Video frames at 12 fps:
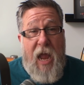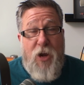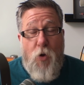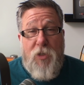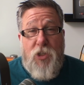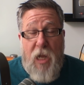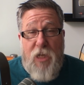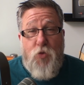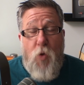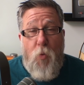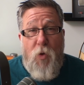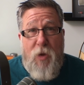I know it does
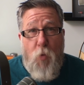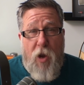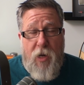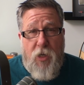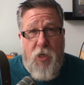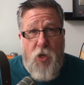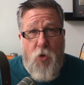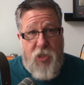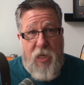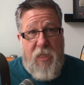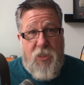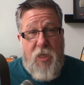what we want it to do.
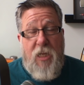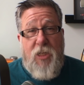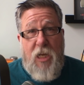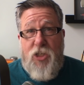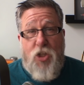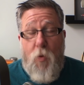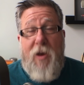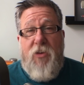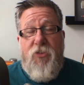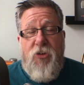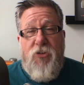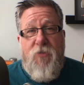It's it, it's the right
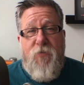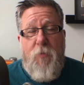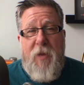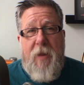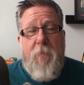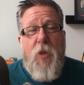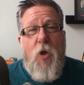decision for me.